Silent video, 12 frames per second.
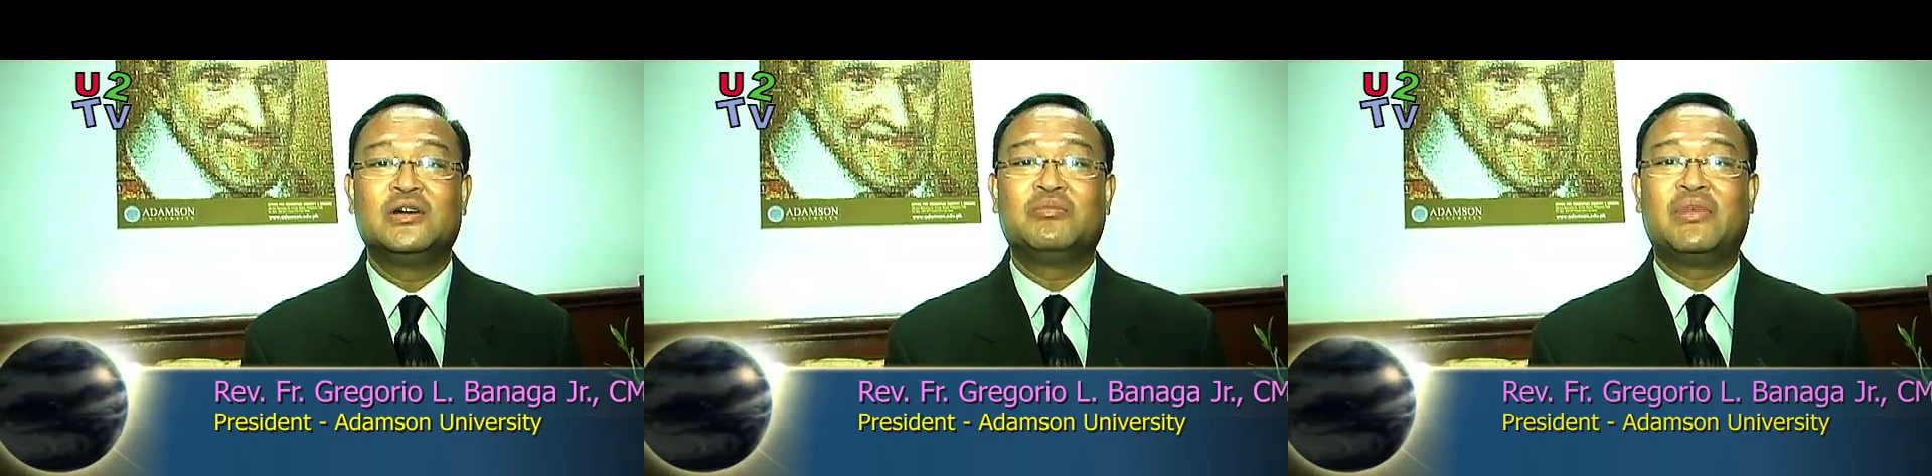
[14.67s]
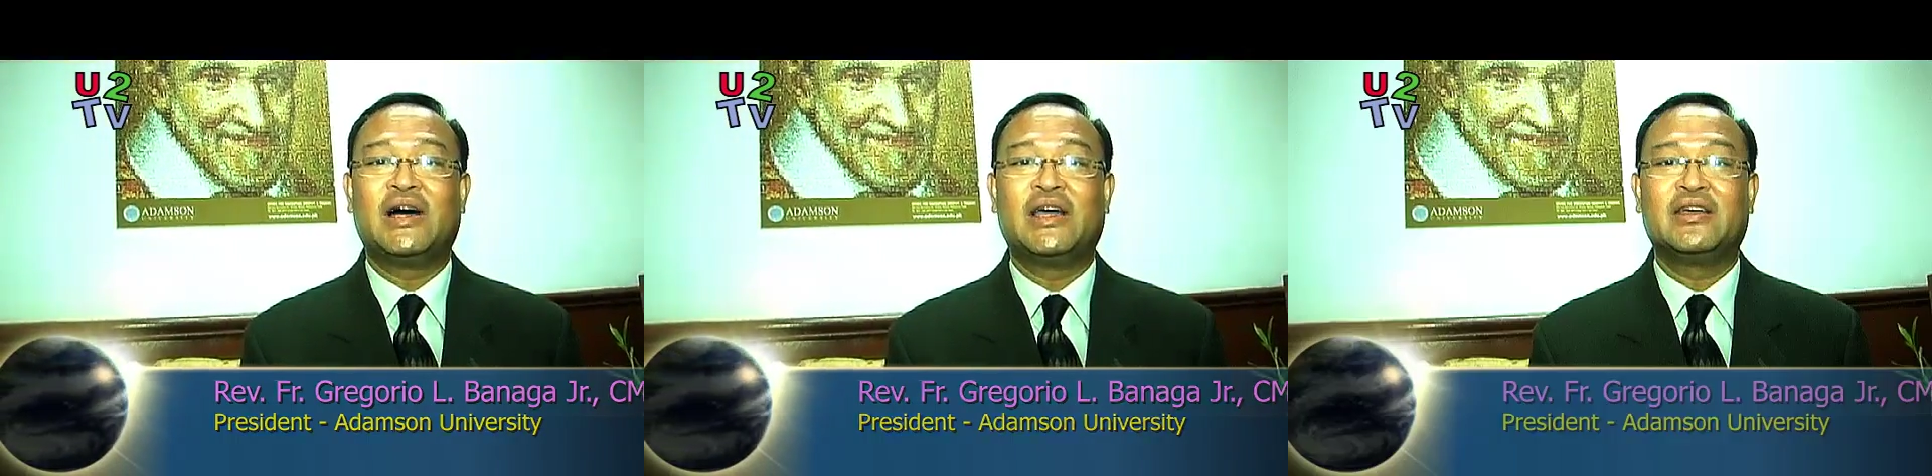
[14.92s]

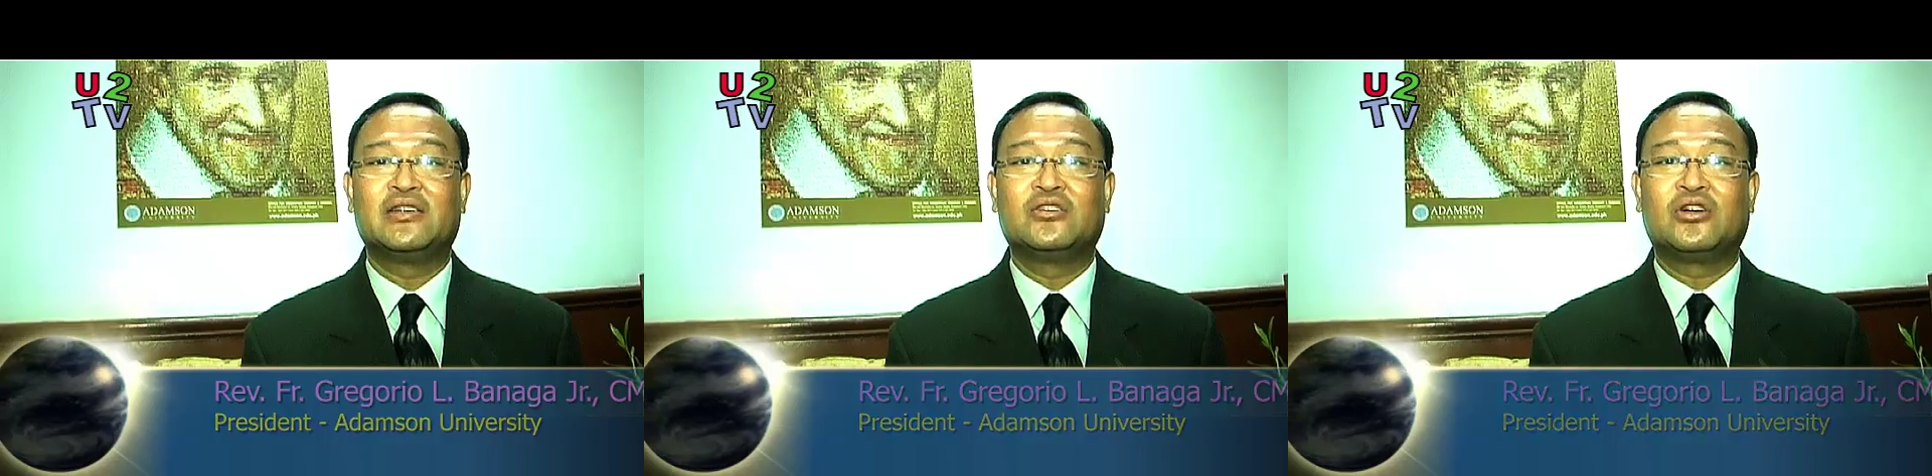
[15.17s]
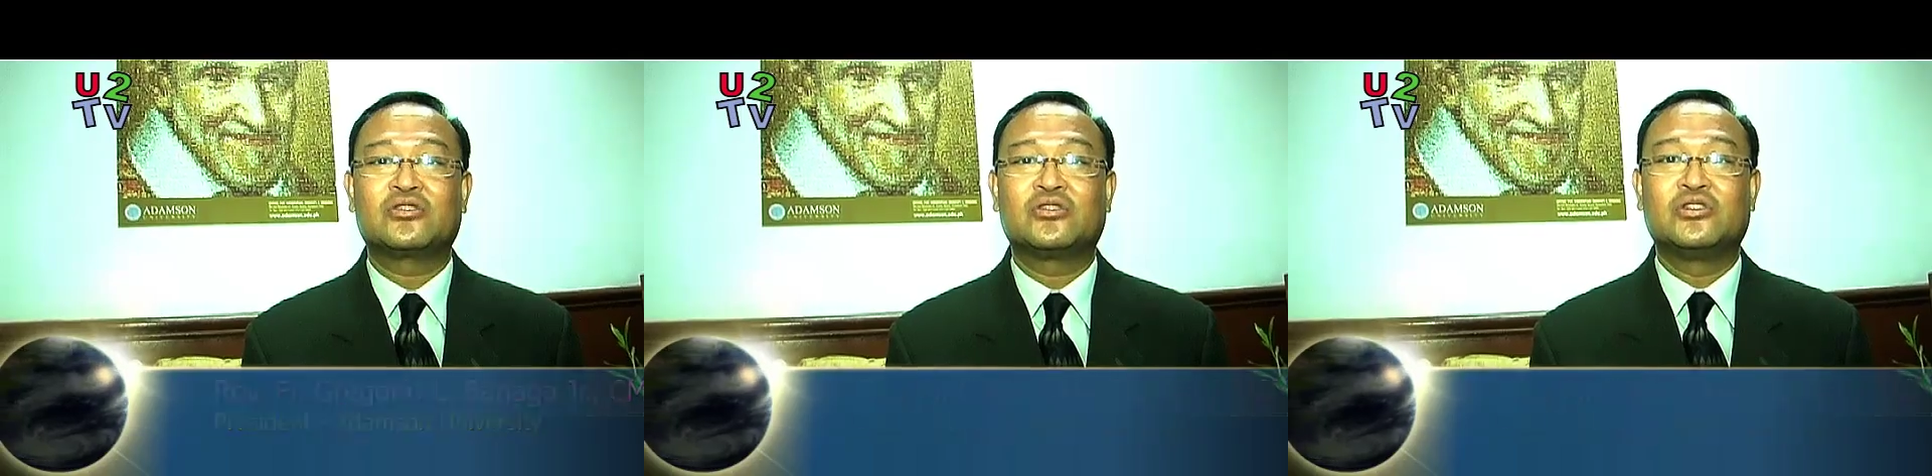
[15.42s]
by
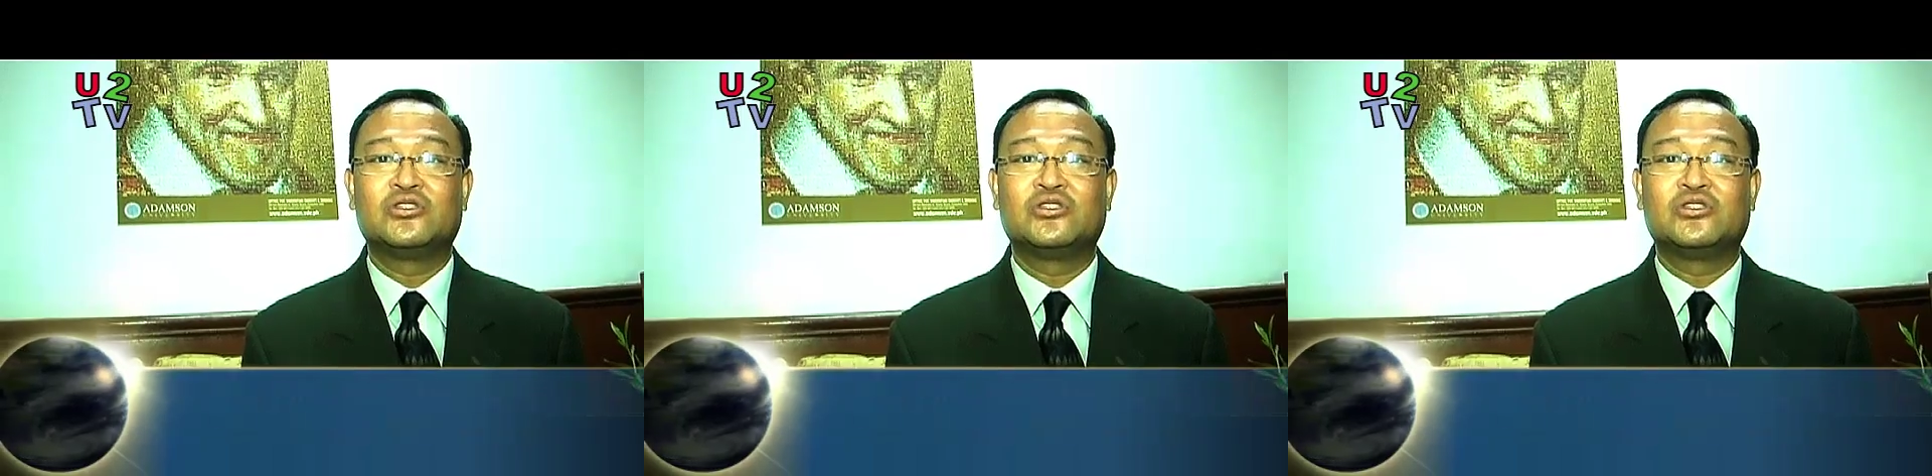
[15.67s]
Dr.